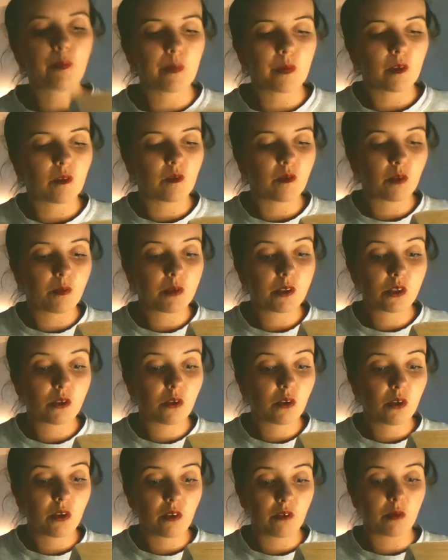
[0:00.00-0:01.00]
From the
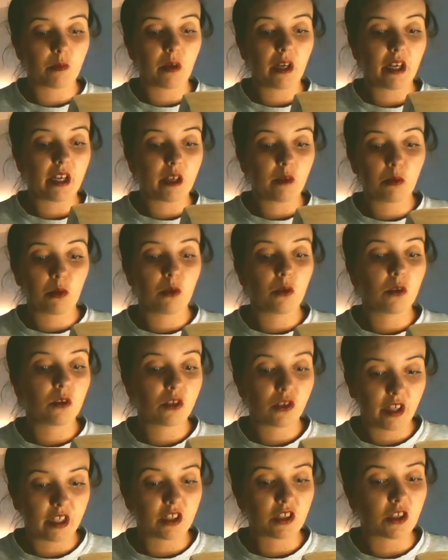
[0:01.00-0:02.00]
story of the plain, poor,
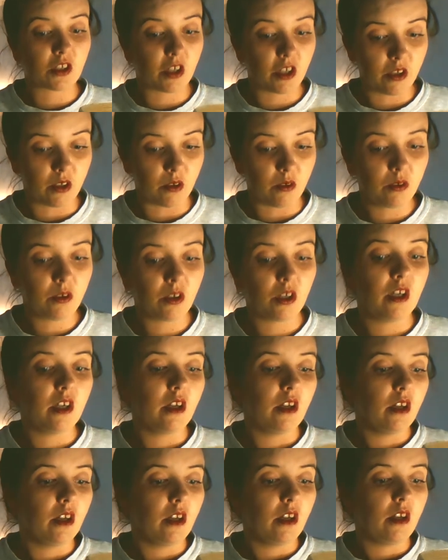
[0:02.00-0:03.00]
trash girl
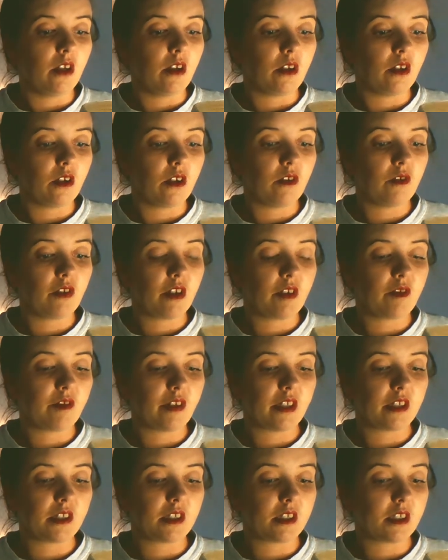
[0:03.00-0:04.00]
who
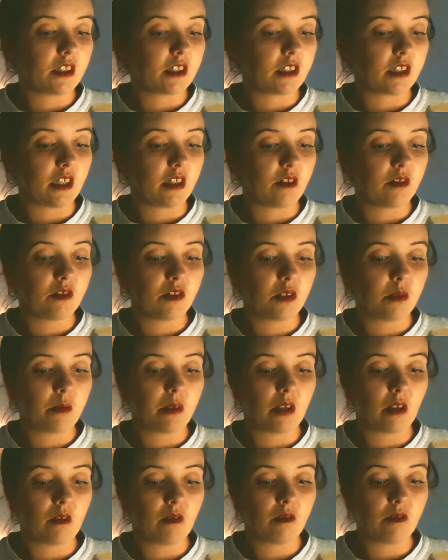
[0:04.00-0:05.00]
reinvented herself to
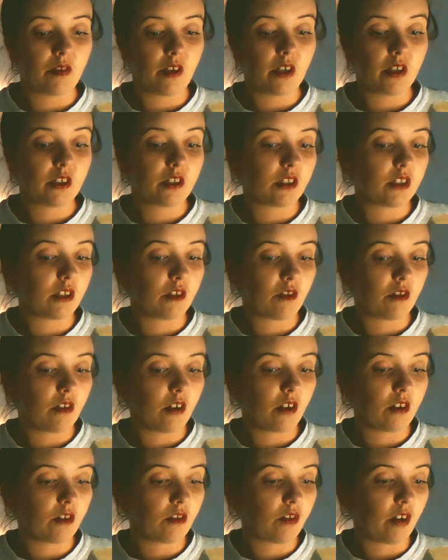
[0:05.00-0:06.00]
become first the
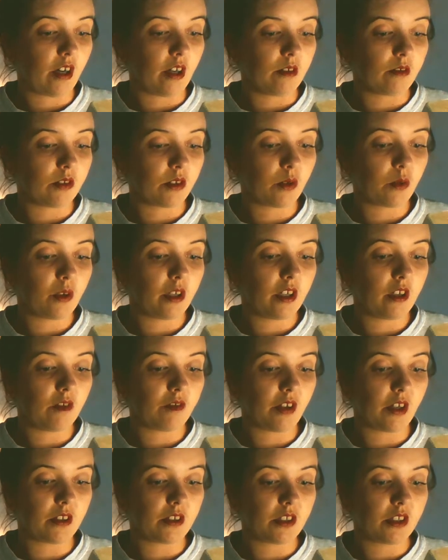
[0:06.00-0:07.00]
uncrowned queen of
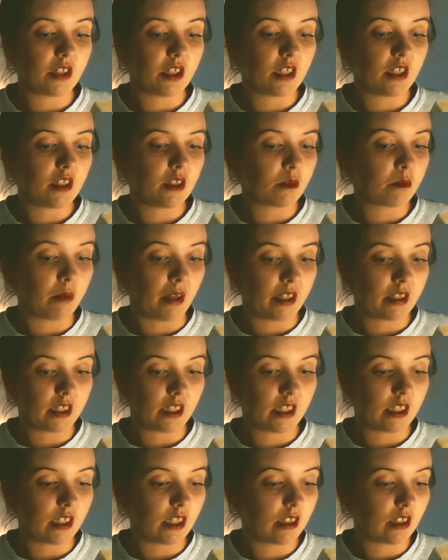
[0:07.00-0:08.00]
Argentina's
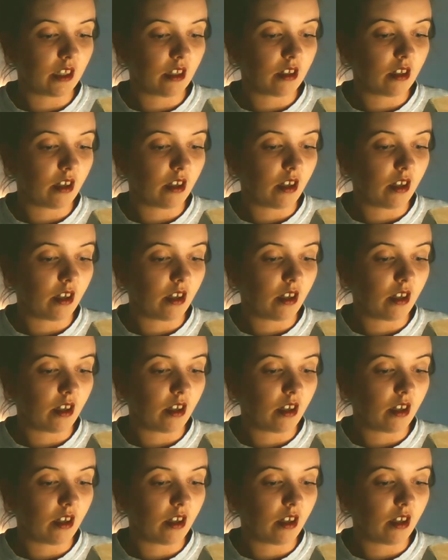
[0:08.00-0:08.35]
masses and then the